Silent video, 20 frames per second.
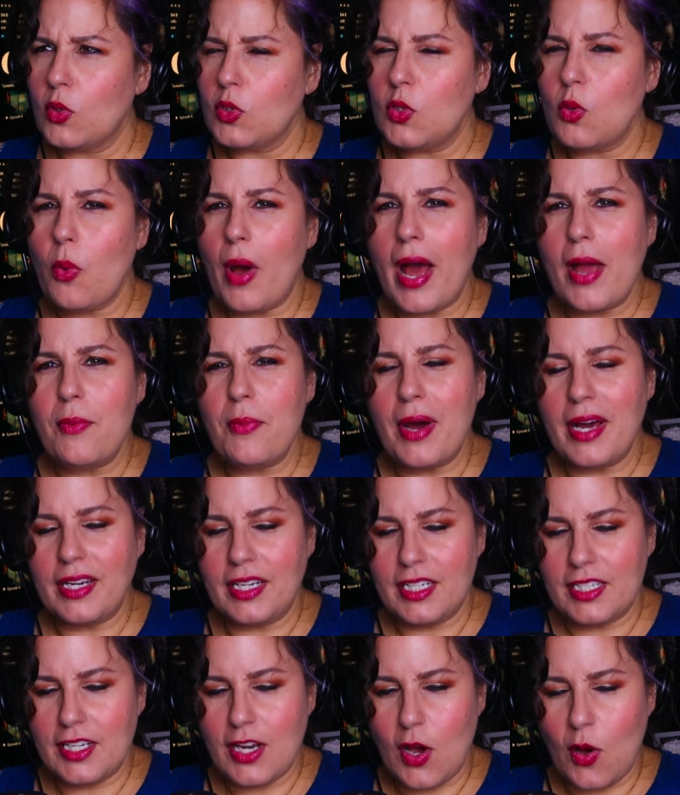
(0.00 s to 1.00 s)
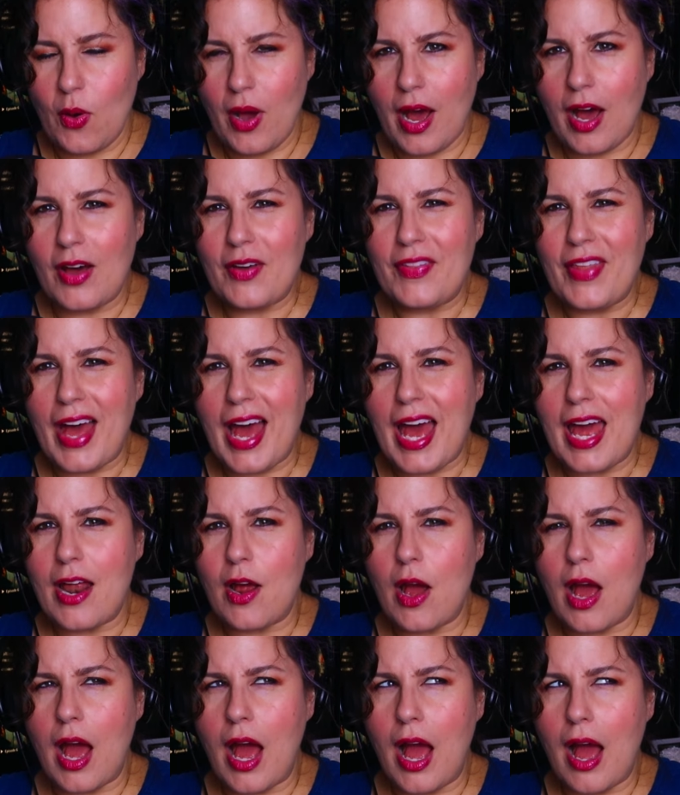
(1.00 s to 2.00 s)
Do I want to know how that
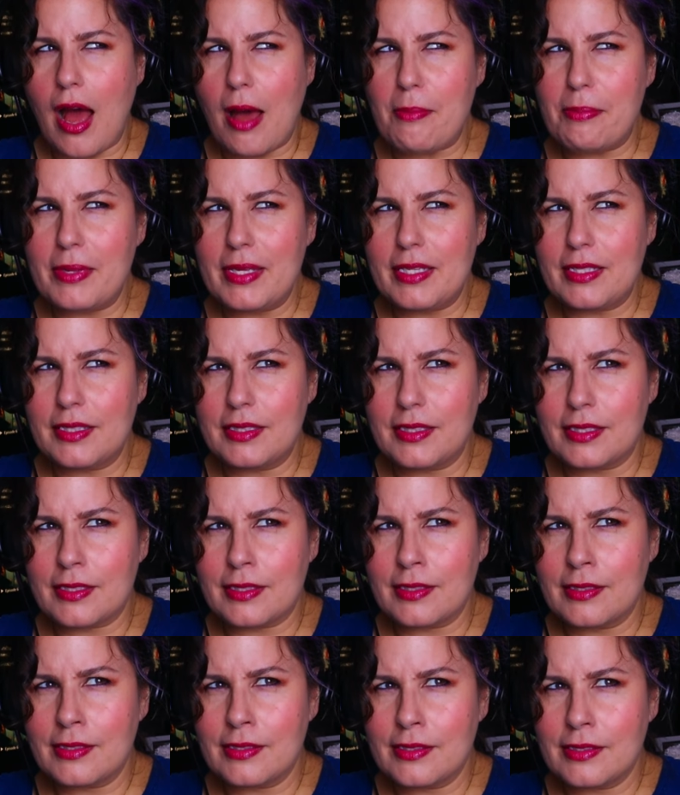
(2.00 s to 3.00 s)
happens?